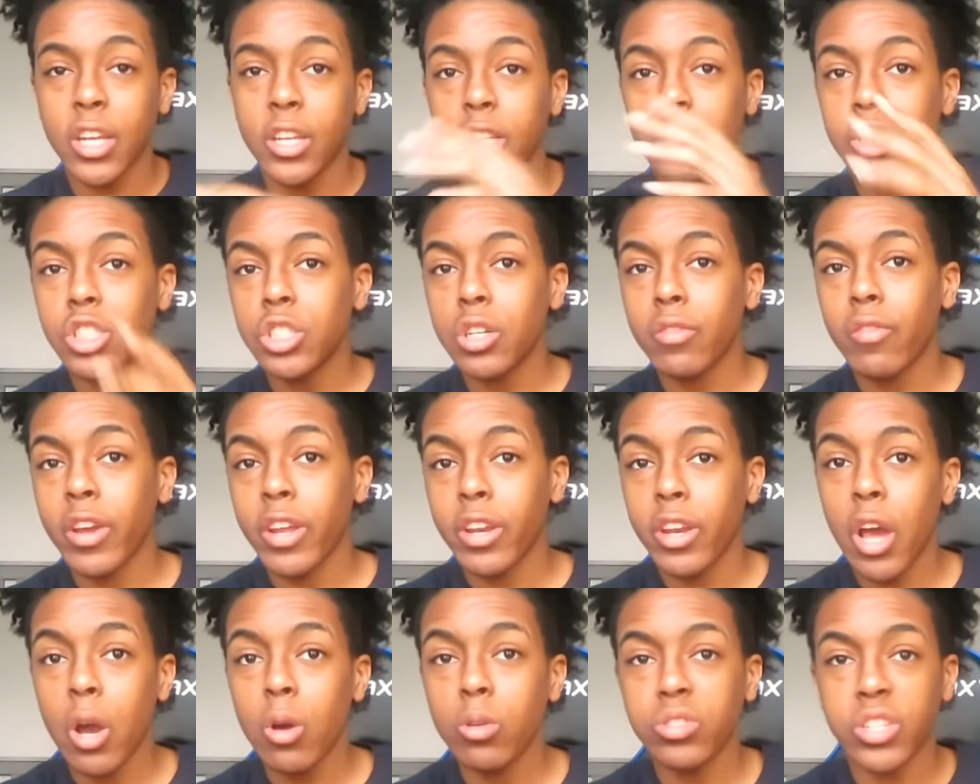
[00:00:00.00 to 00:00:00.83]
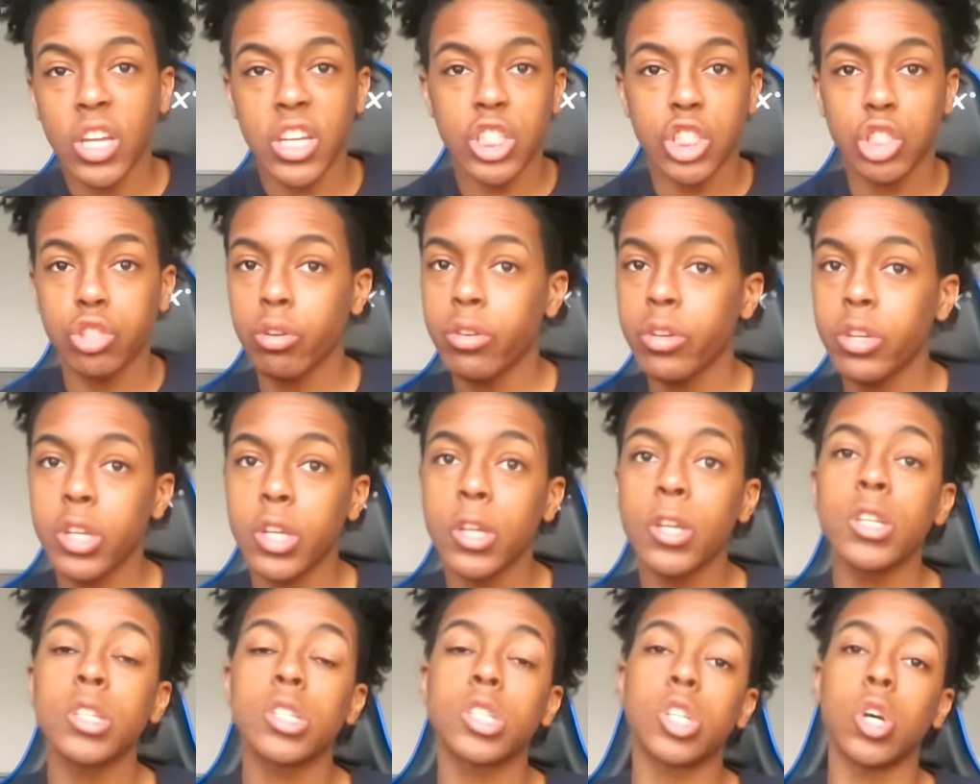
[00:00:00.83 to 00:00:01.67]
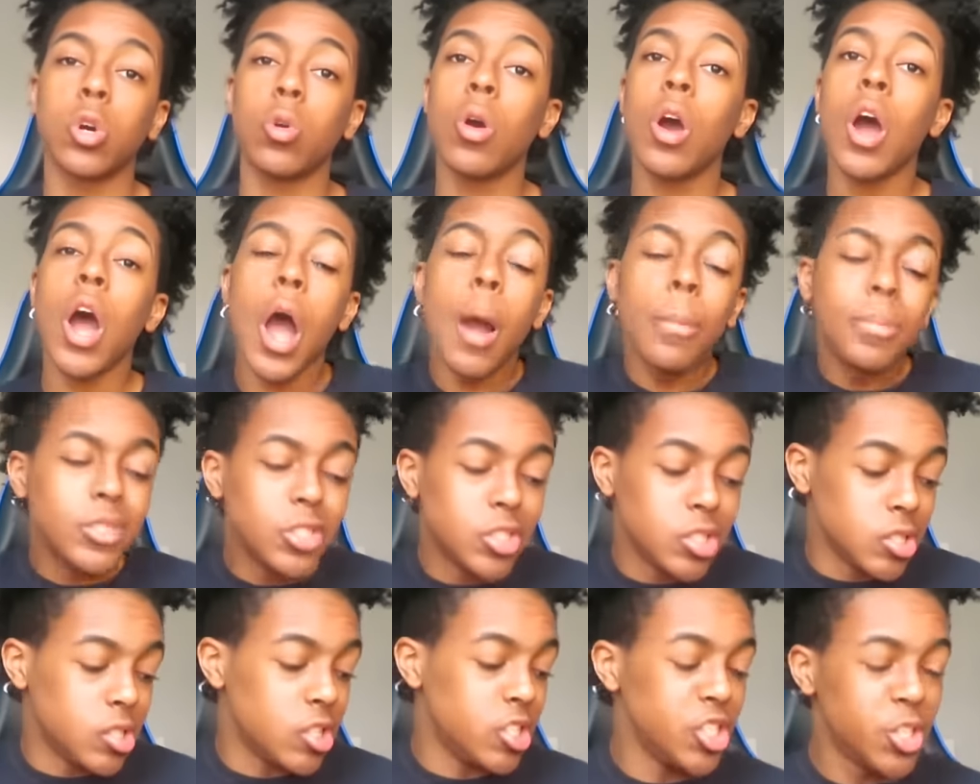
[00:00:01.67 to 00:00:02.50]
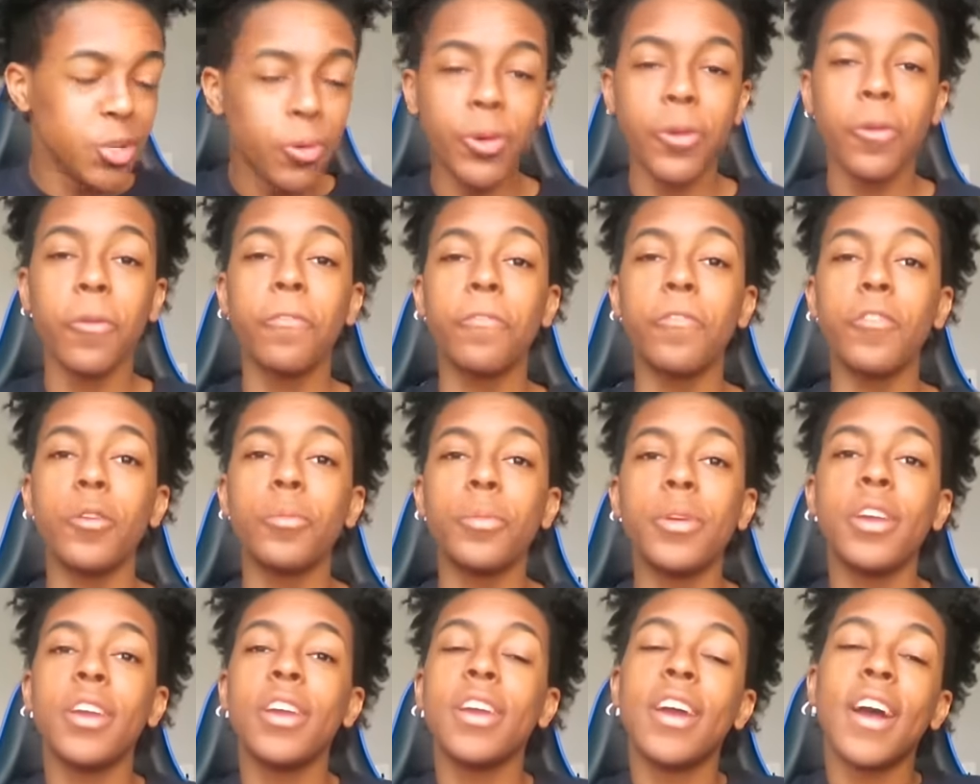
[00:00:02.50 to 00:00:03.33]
And this shit right now is like trending. So I'ma just do it, you feel me?